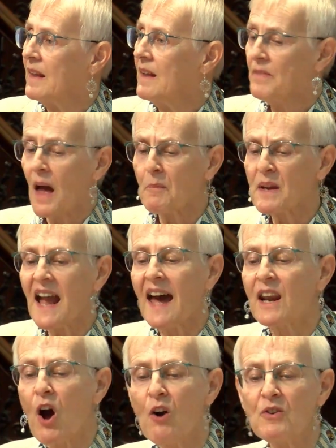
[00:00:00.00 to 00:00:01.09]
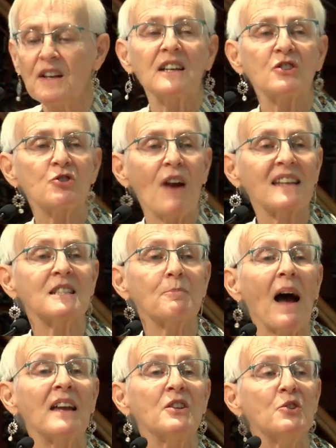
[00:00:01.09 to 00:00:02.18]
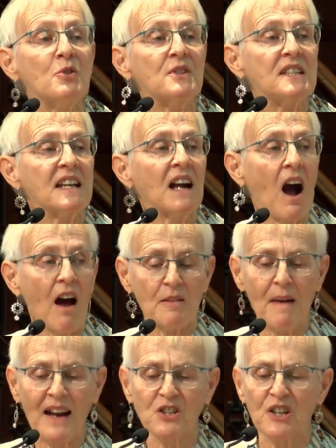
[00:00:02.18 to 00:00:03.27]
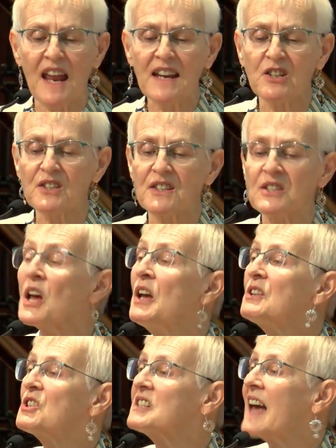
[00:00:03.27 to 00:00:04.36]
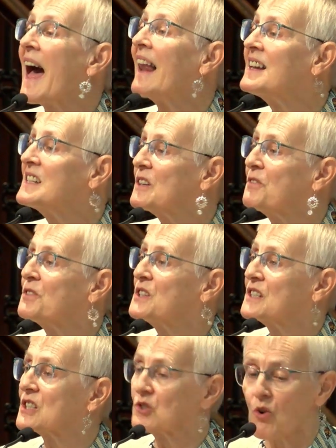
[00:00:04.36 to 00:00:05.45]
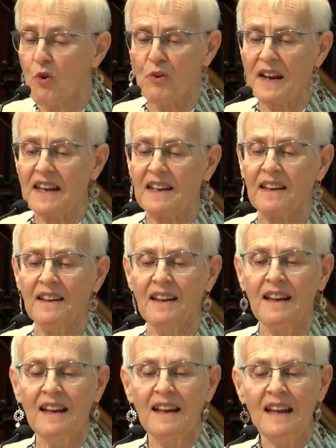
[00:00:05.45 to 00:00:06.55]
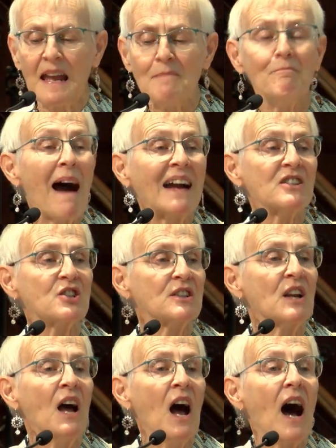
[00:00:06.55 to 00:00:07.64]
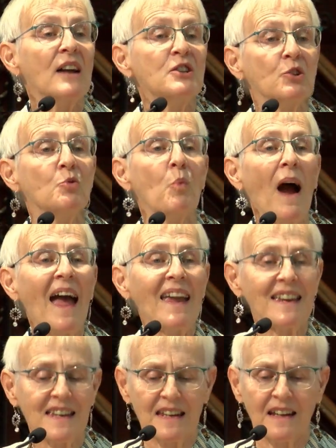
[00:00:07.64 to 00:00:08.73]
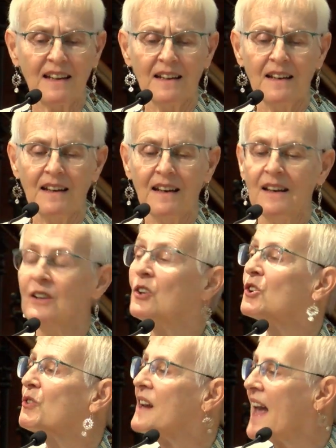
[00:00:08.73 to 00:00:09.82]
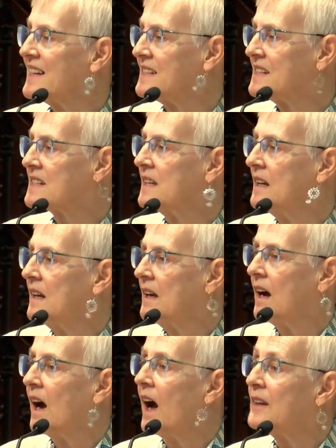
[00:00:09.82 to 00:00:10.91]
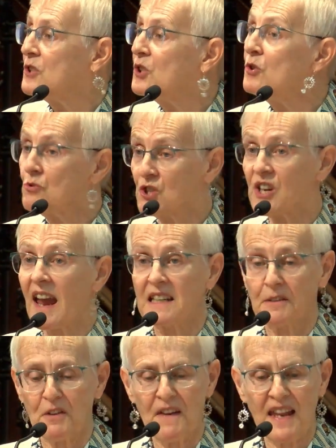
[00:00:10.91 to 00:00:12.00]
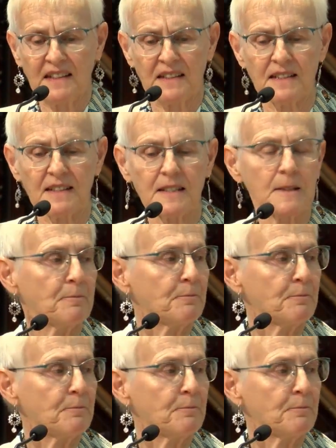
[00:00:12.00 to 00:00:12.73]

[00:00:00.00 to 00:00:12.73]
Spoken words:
that we can only address by using our imaginations to tell a different story, imagine a new way, create a new chain of events.